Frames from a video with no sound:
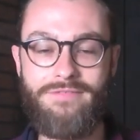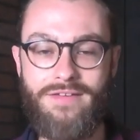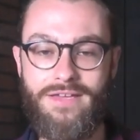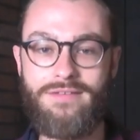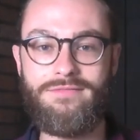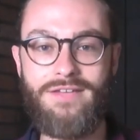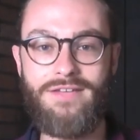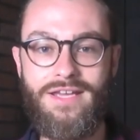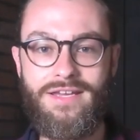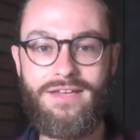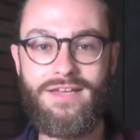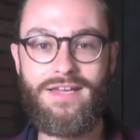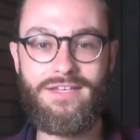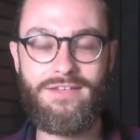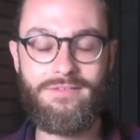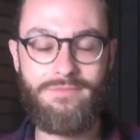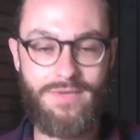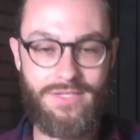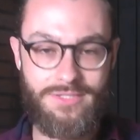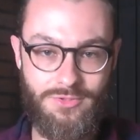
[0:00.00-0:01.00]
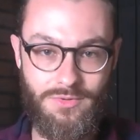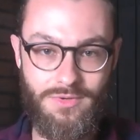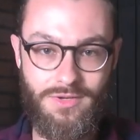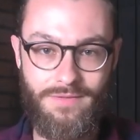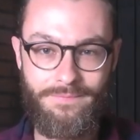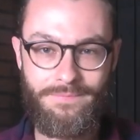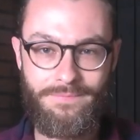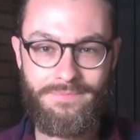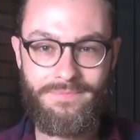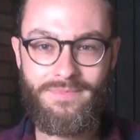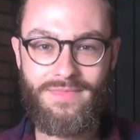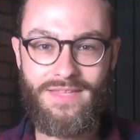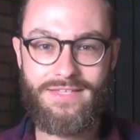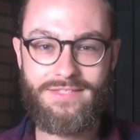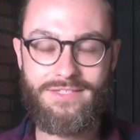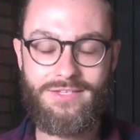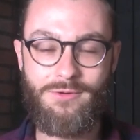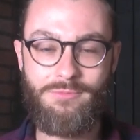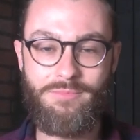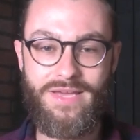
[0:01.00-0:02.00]
fit individual
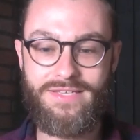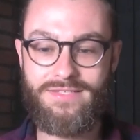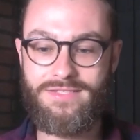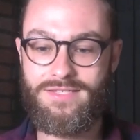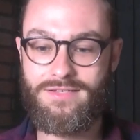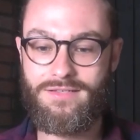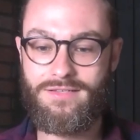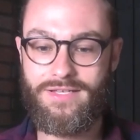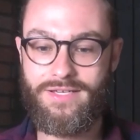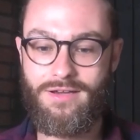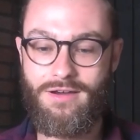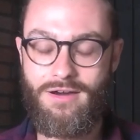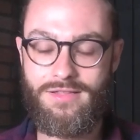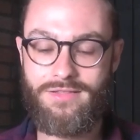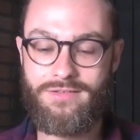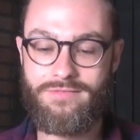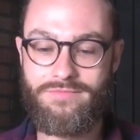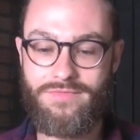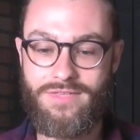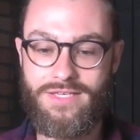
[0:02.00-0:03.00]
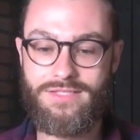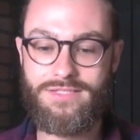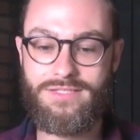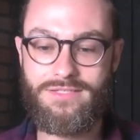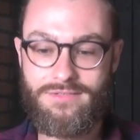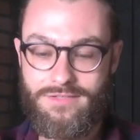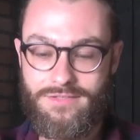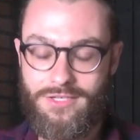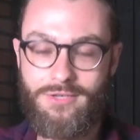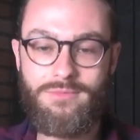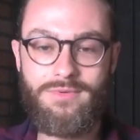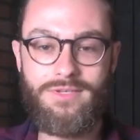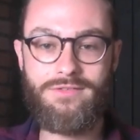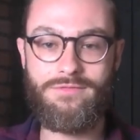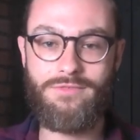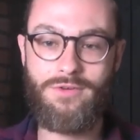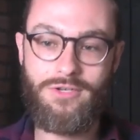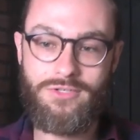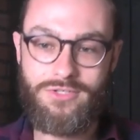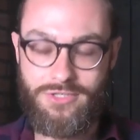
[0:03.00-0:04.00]
and so basically all of these human
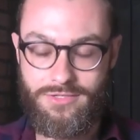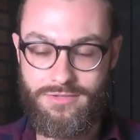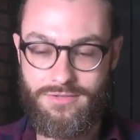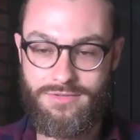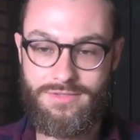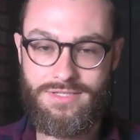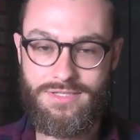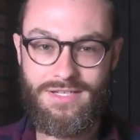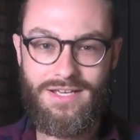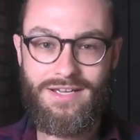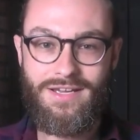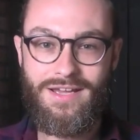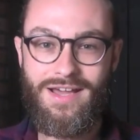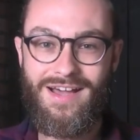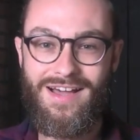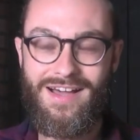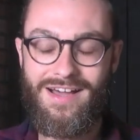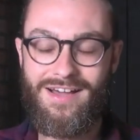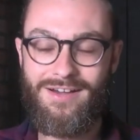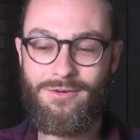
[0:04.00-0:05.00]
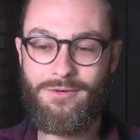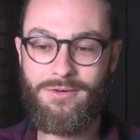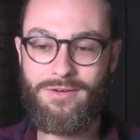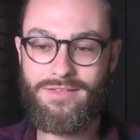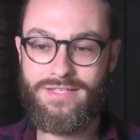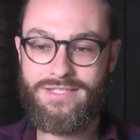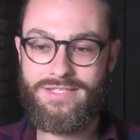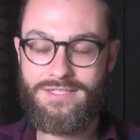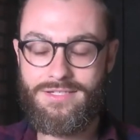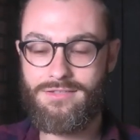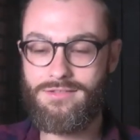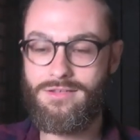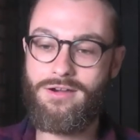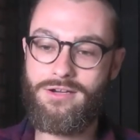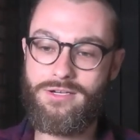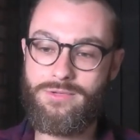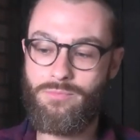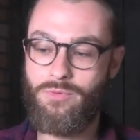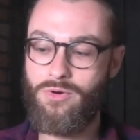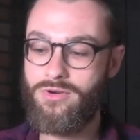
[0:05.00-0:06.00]
virtues uh, or at least a
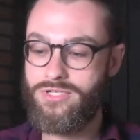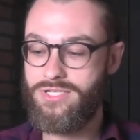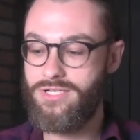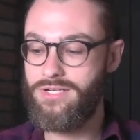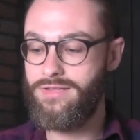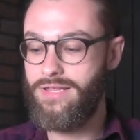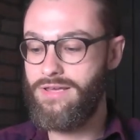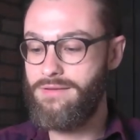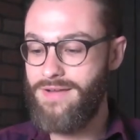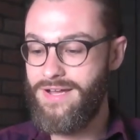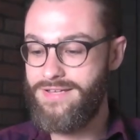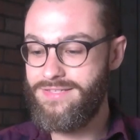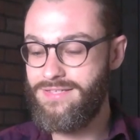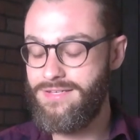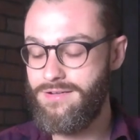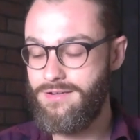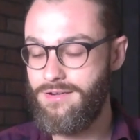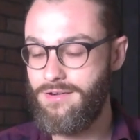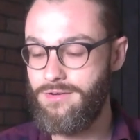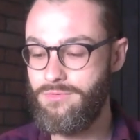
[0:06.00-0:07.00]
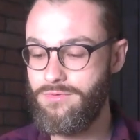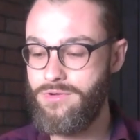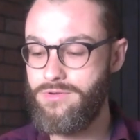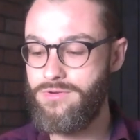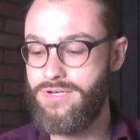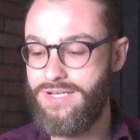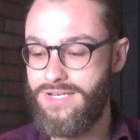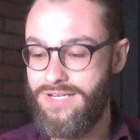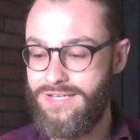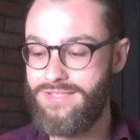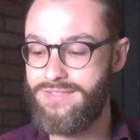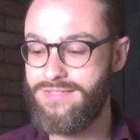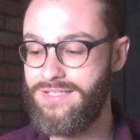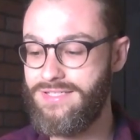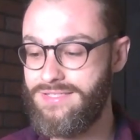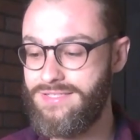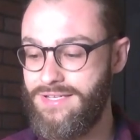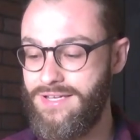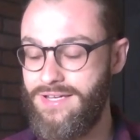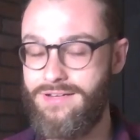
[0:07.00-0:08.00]
large portion of them i think are rooted in
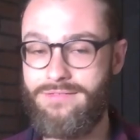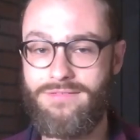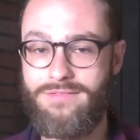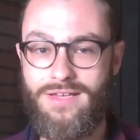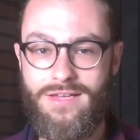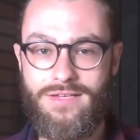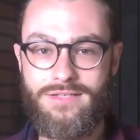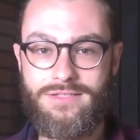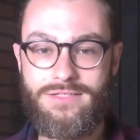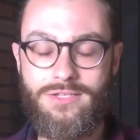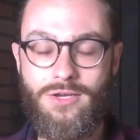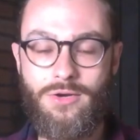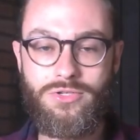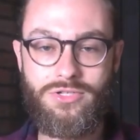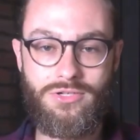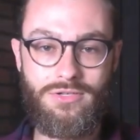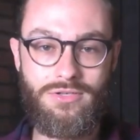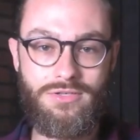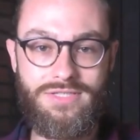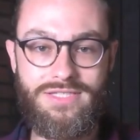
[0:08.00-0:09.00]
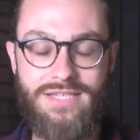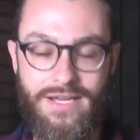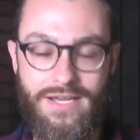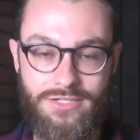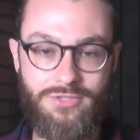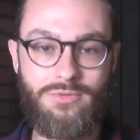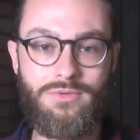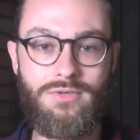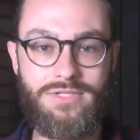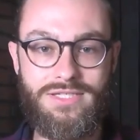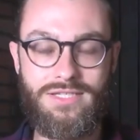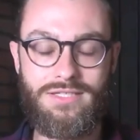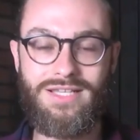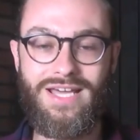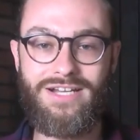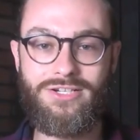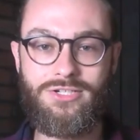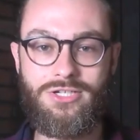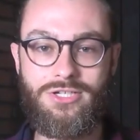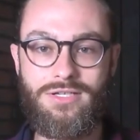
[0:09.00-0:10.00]
this kind of social sexual
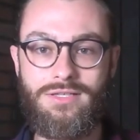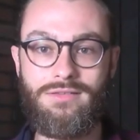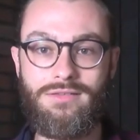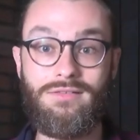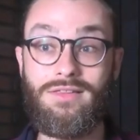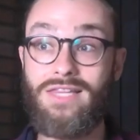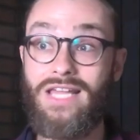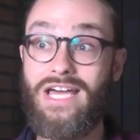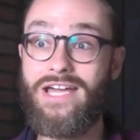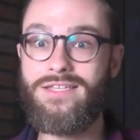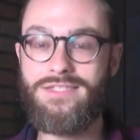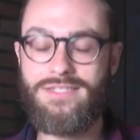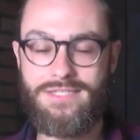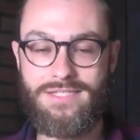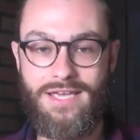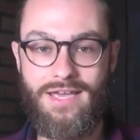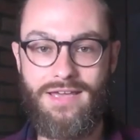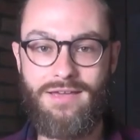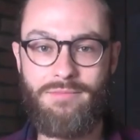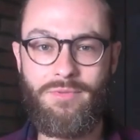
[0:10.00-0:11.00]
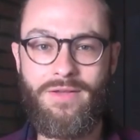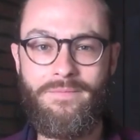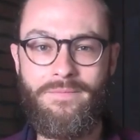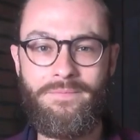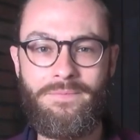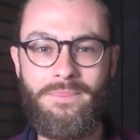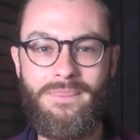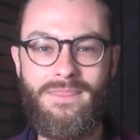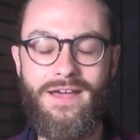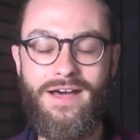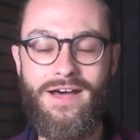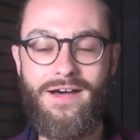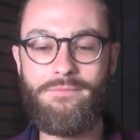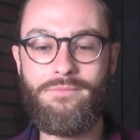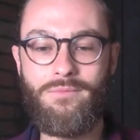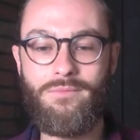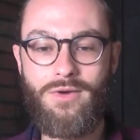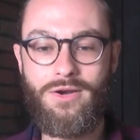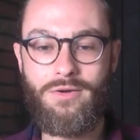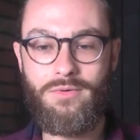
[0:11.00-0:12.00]
selection landscape
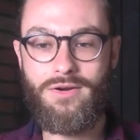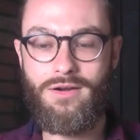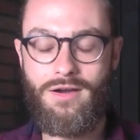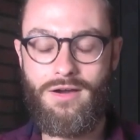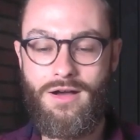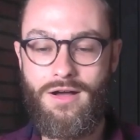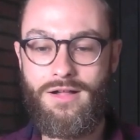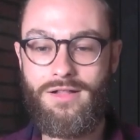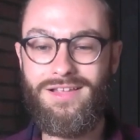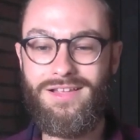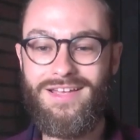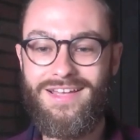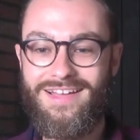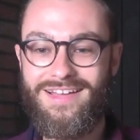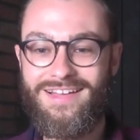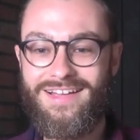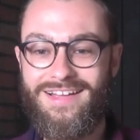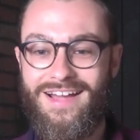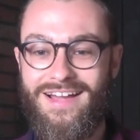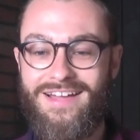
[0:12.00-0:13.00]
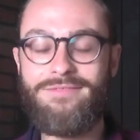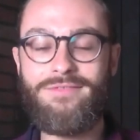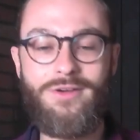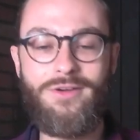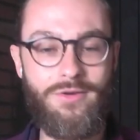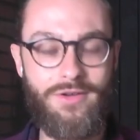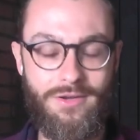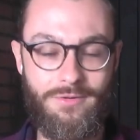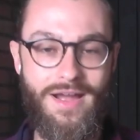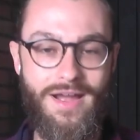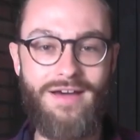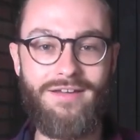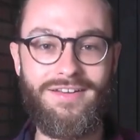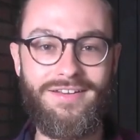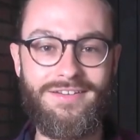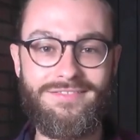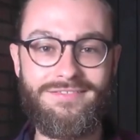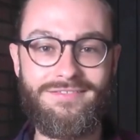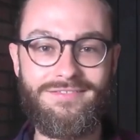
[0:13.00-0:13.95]
um, where we're all kind of going around